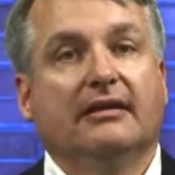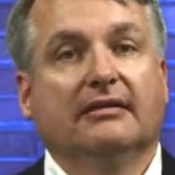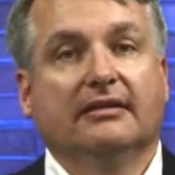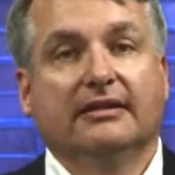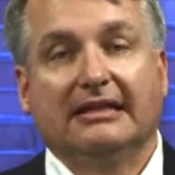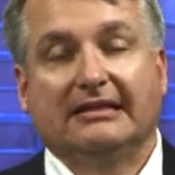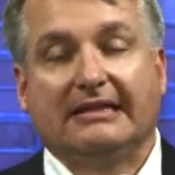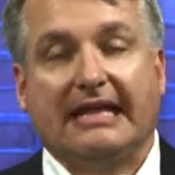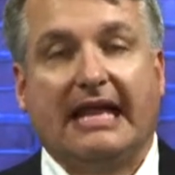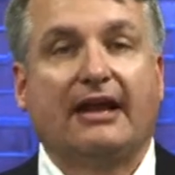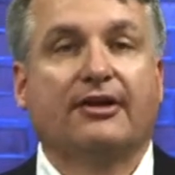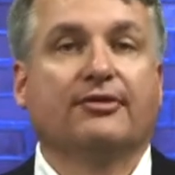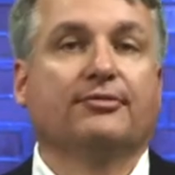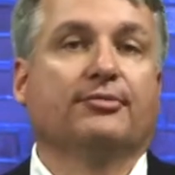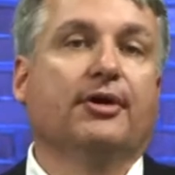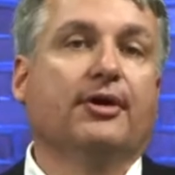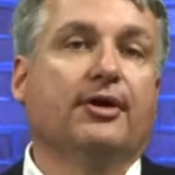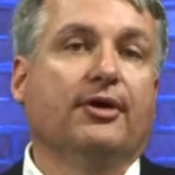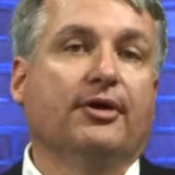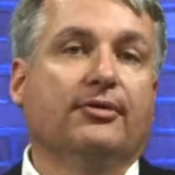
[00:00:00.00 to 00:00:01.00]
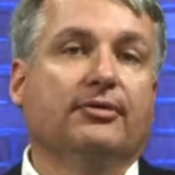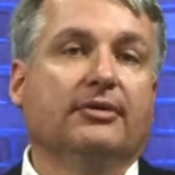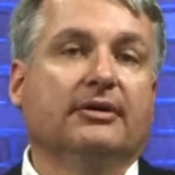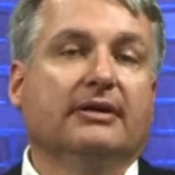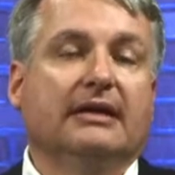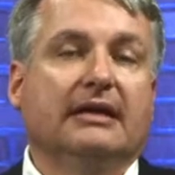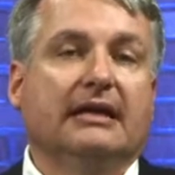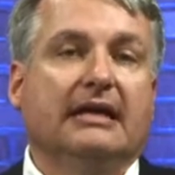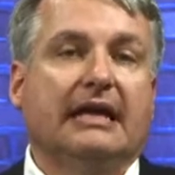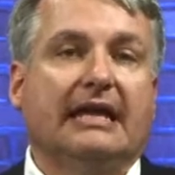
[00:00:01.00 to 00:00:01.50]
let that grow,
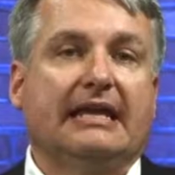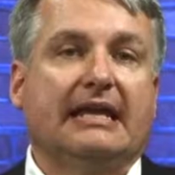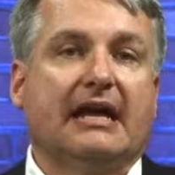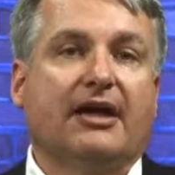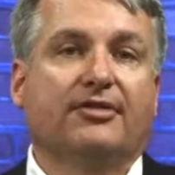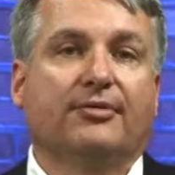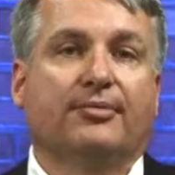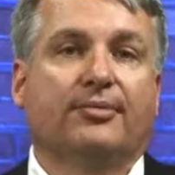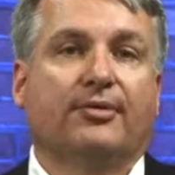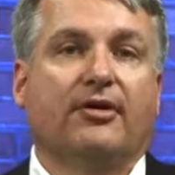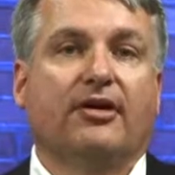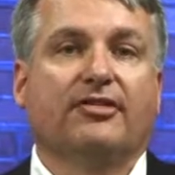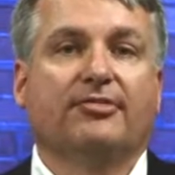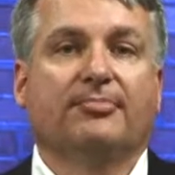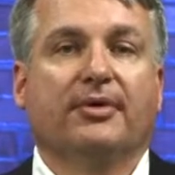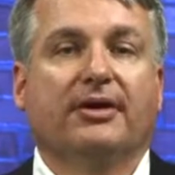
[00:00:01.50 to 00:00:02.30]
and now the Roth